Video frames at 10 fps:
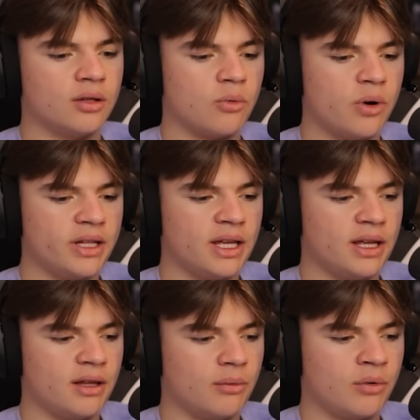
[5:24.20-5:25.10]

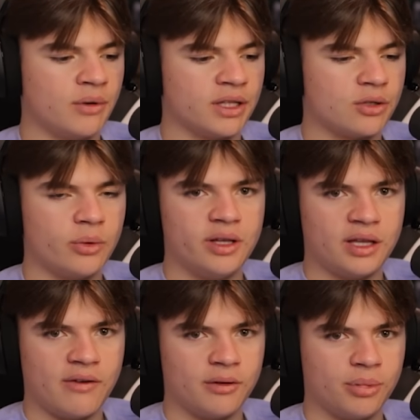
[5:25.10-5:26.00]
20, what was it,
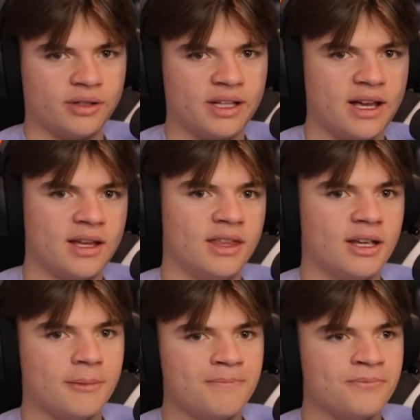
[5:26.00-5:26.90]
27%, I
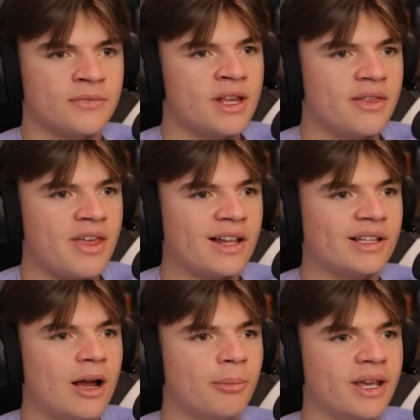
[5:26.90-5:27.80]
think. That's
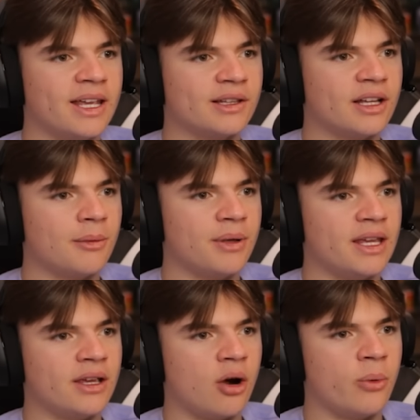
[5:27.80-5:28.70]
how big it's going to
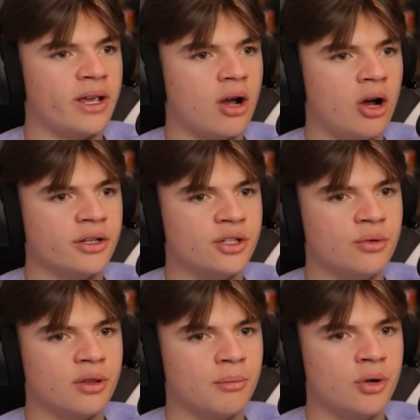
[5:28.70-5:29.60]
be going
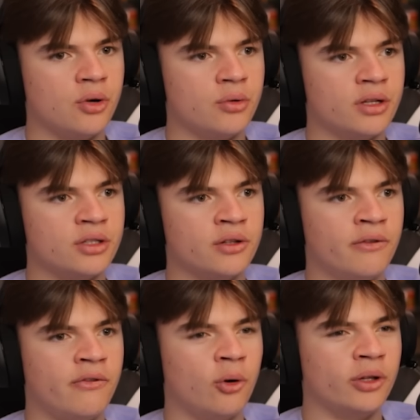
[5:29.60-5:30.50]
onto the moon to
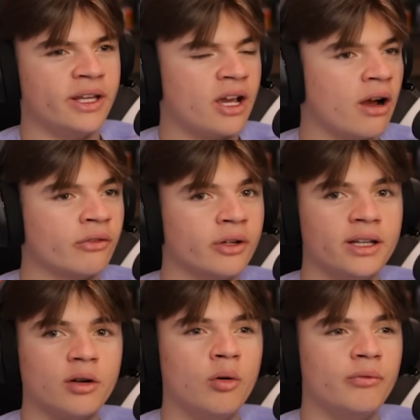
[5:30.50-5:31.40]
fully cover
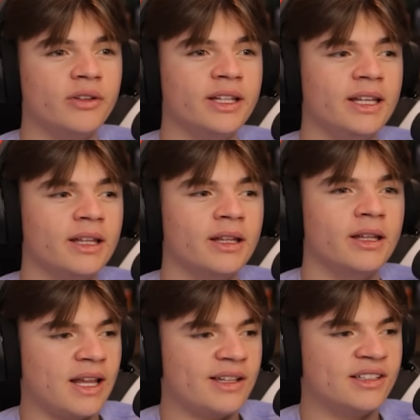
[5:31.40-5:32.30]
it, hopefully.
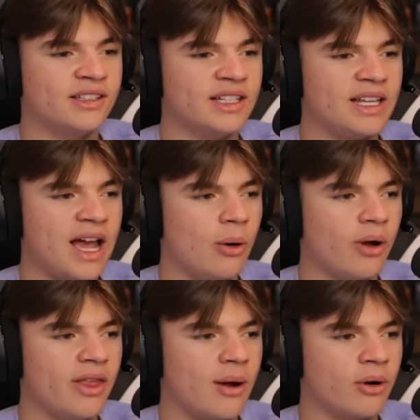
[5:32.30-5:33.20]
Let's see how
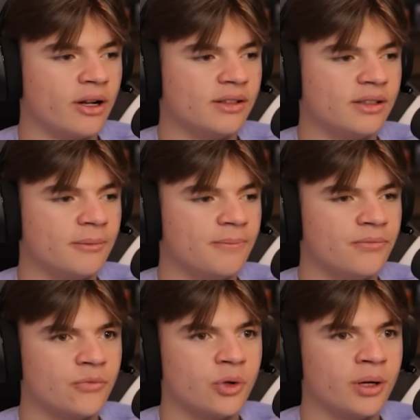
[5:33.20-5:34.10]
well that works.
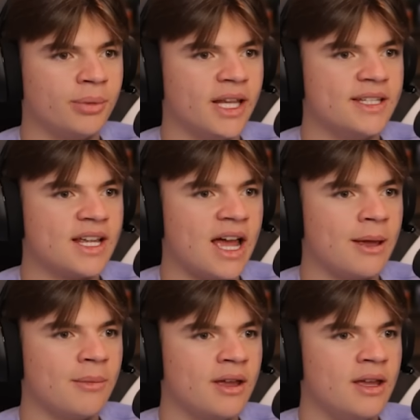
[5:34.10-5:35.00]
I'm going to play
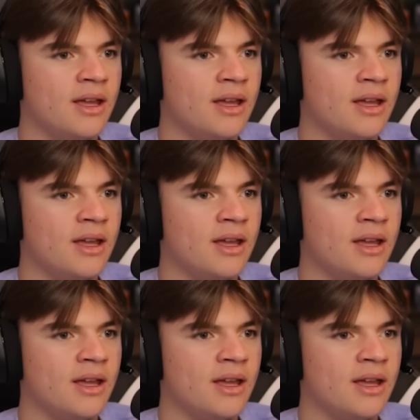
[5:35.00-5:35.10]
time,